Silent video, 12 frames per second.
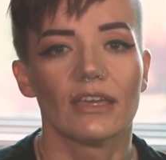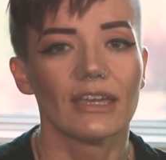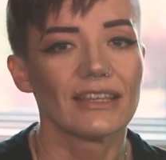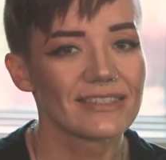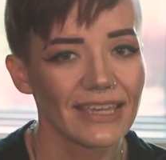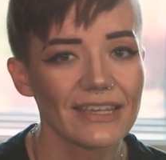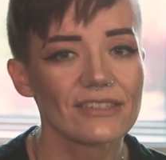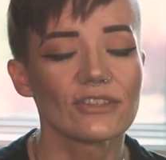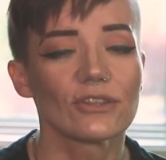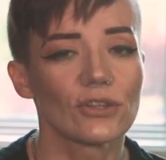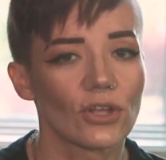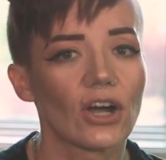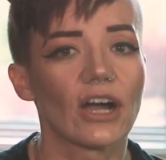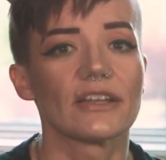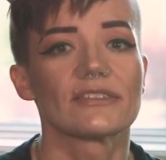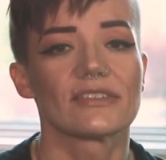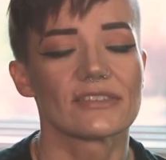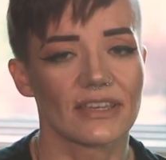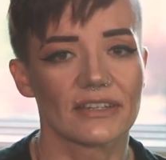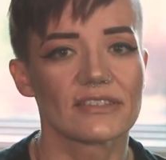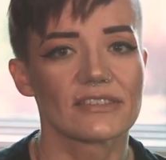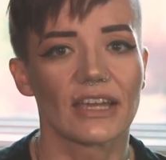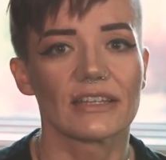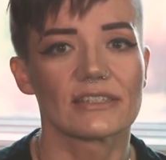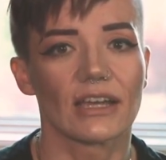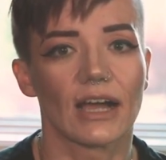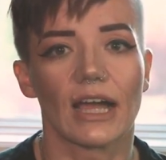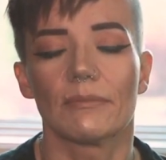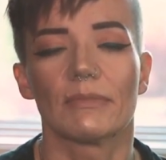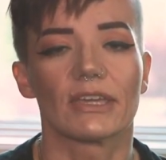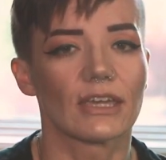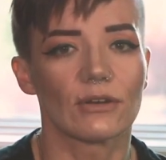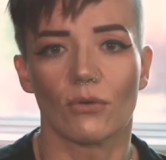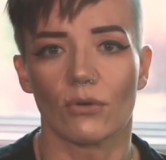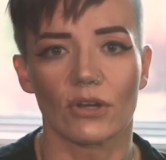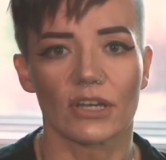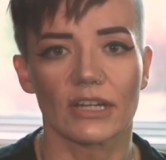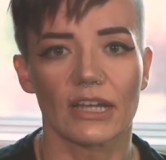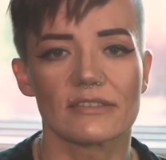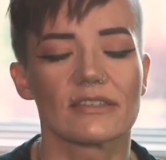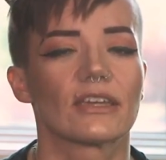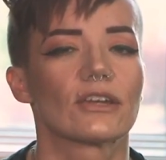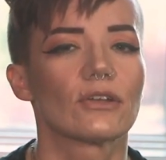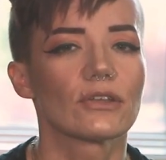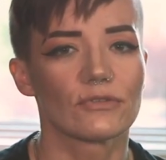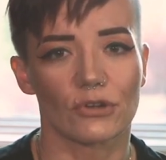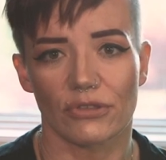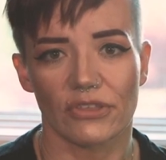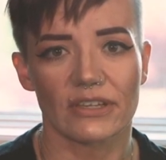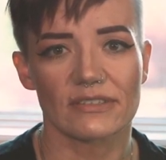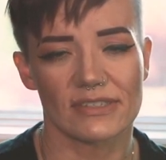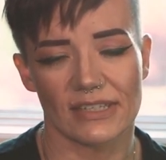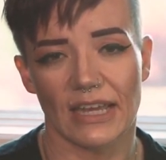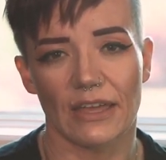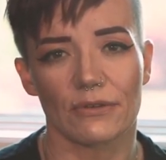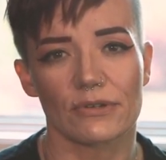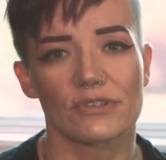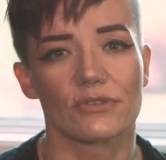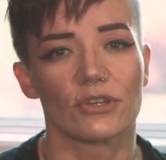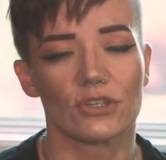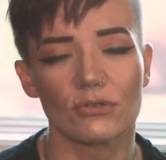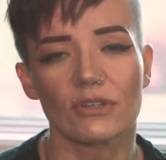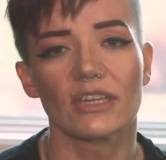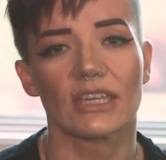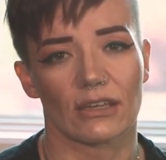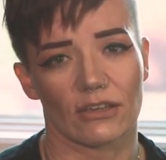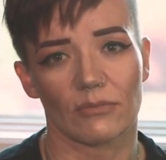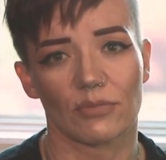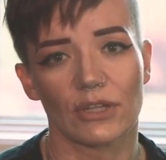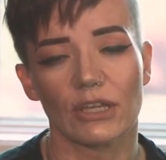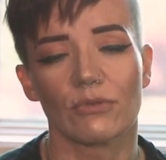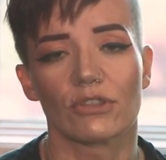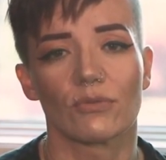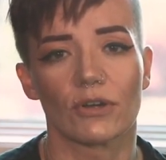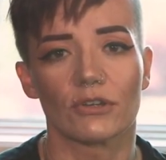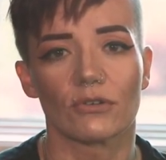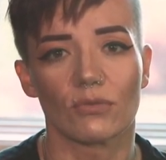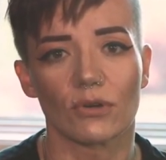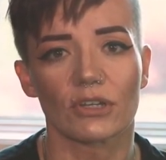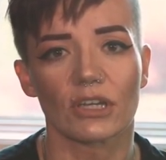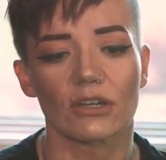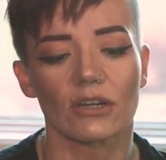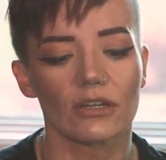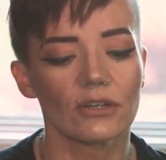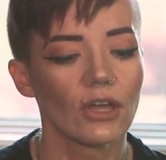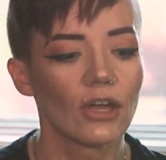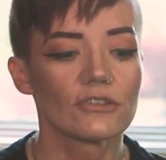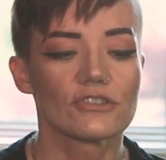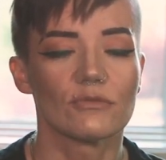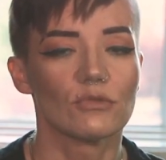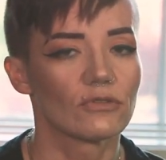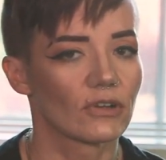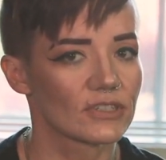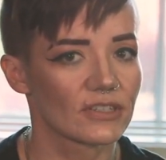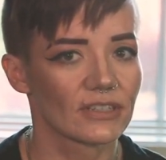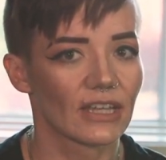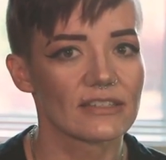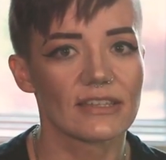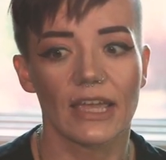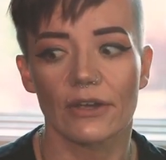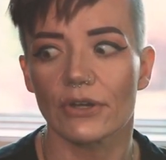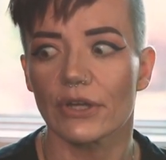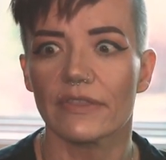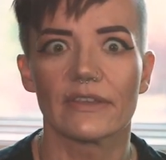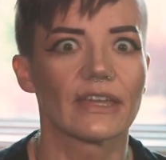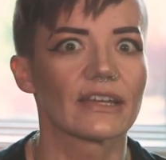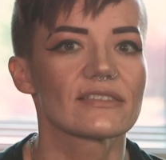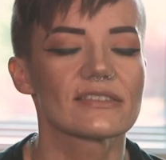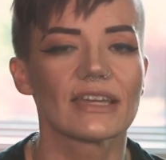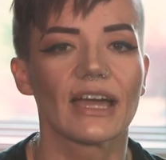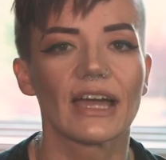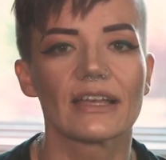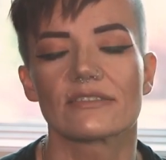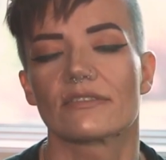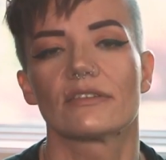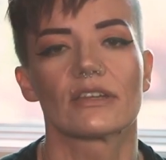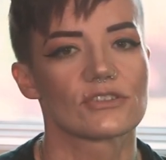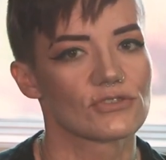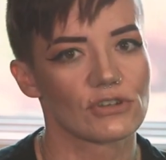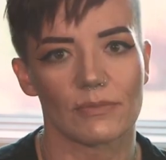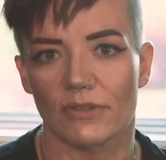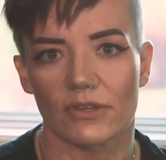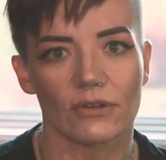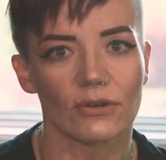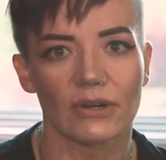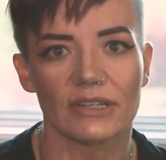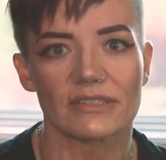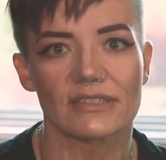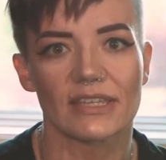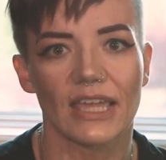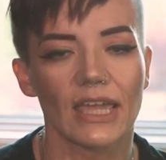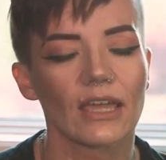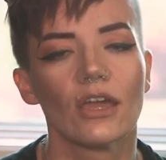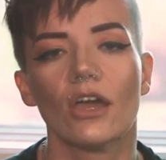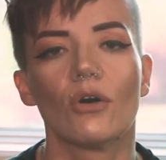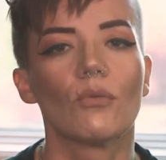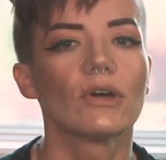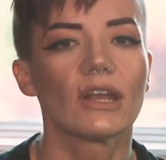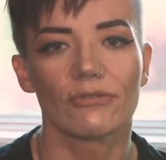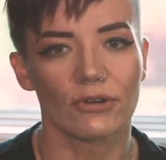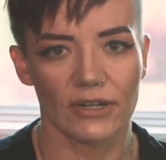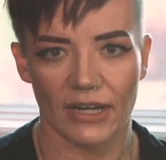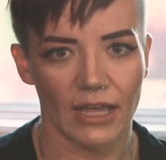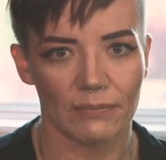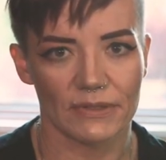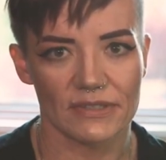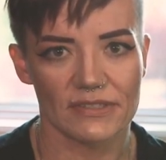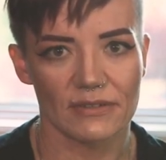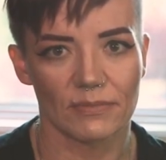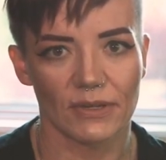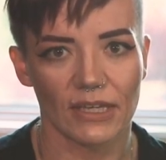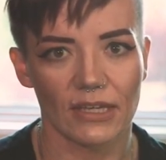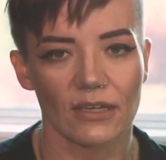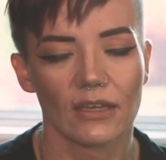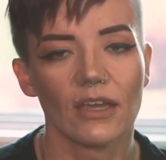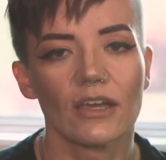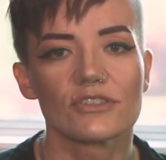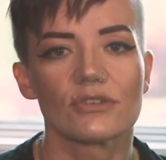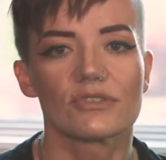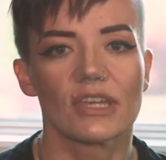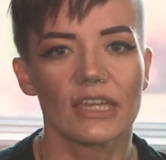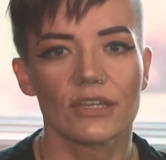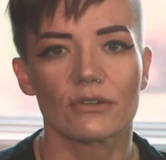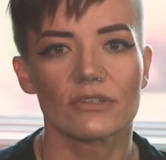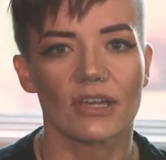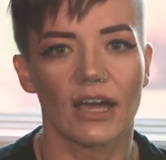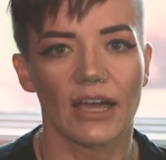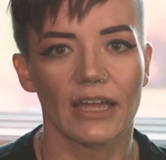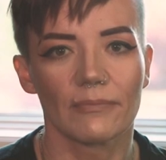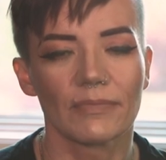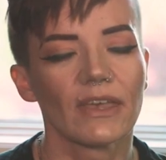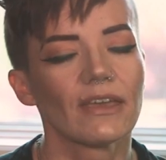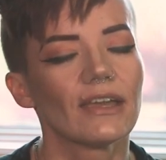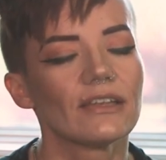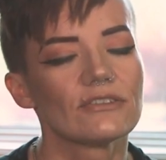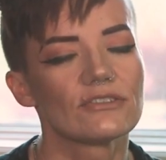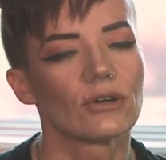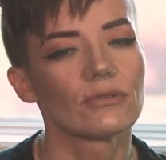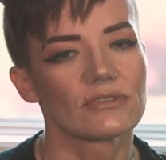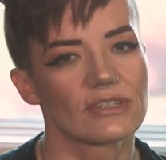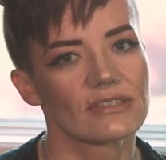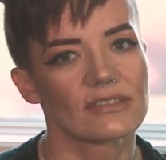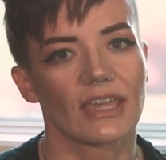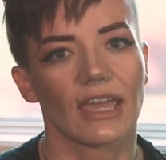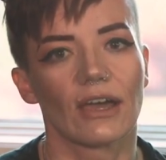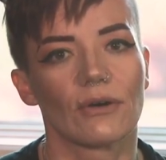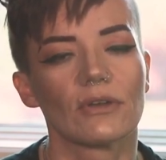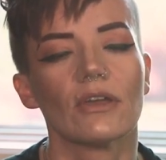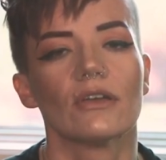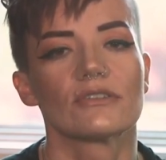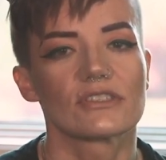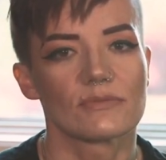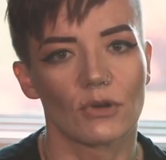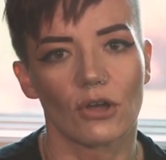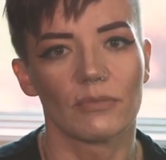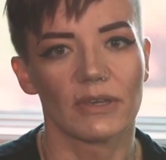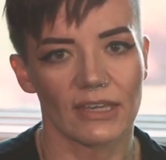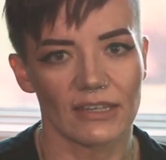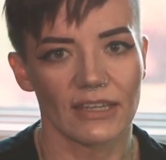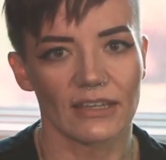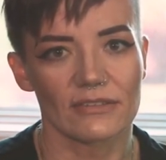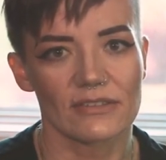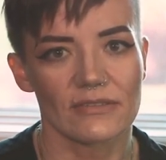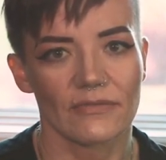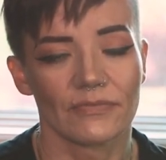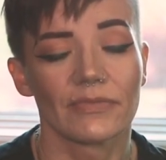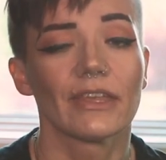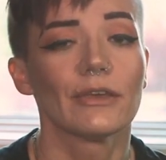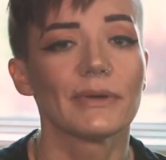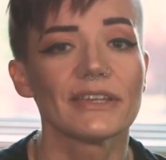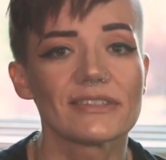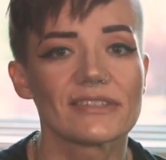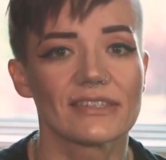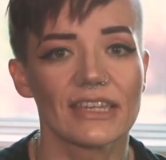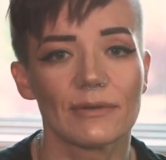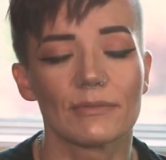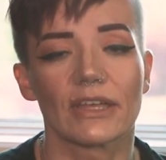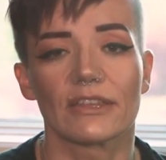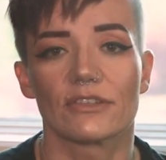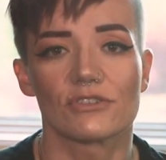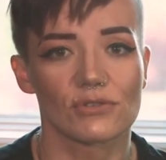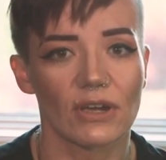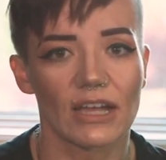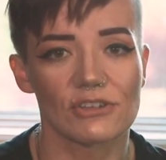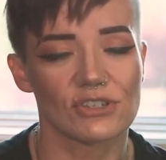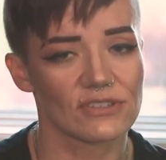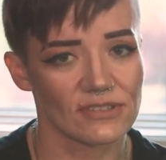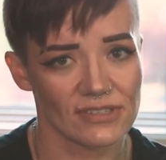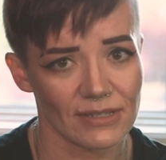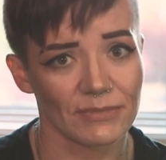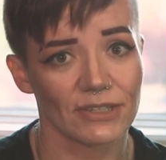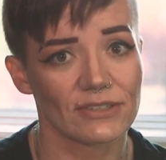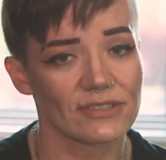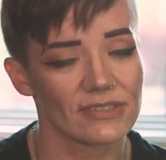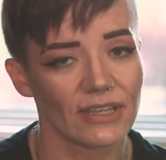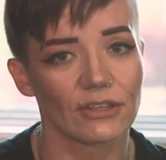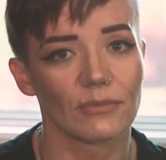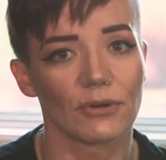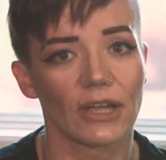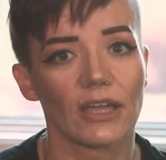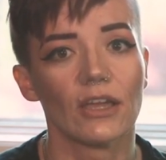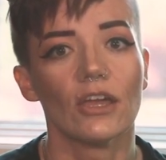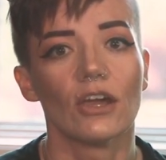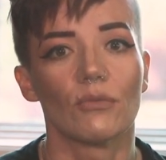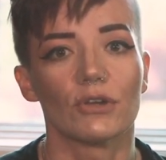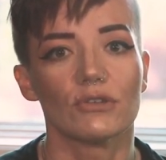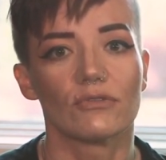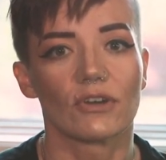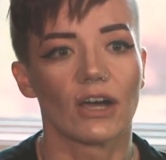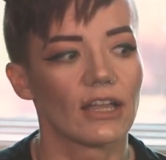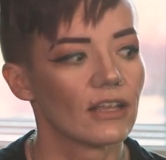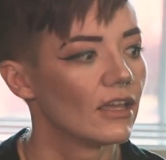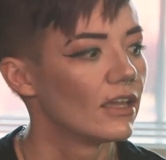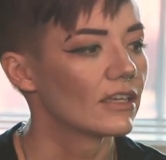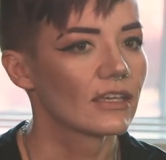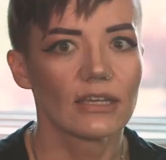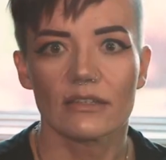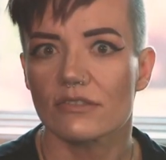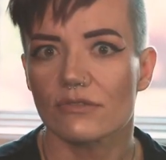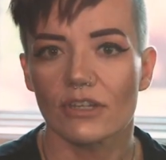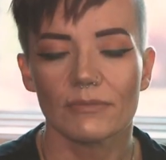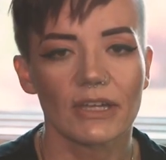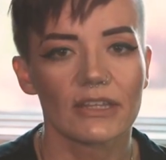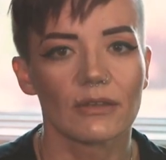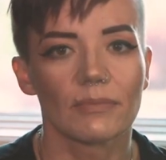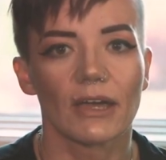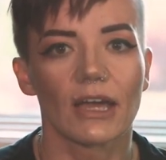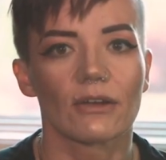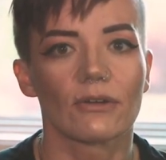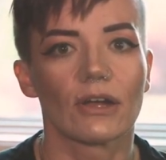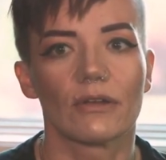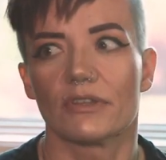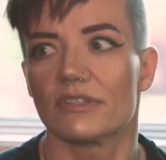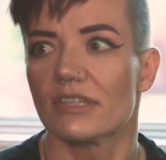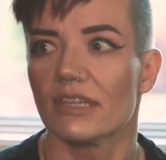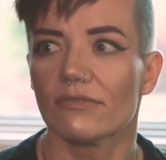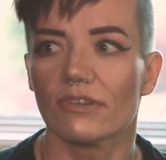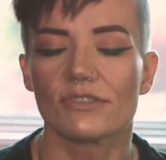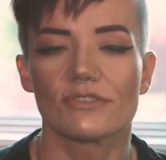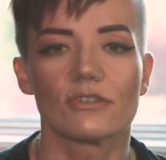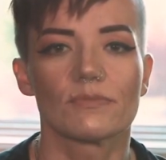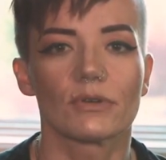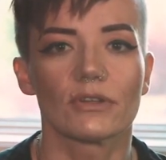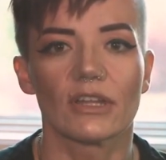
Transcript: It takes a lot to set aside time and get organized and get all of your things together so that you can get complete with what you're working on to move on to the next errand, the next task, the next trip that you're going to take, whatever it happens to be. So take your time and don't discount small beginnings. It may seem like the trash isn't something to celebrate when you've got kids screaming in the background, the TV's super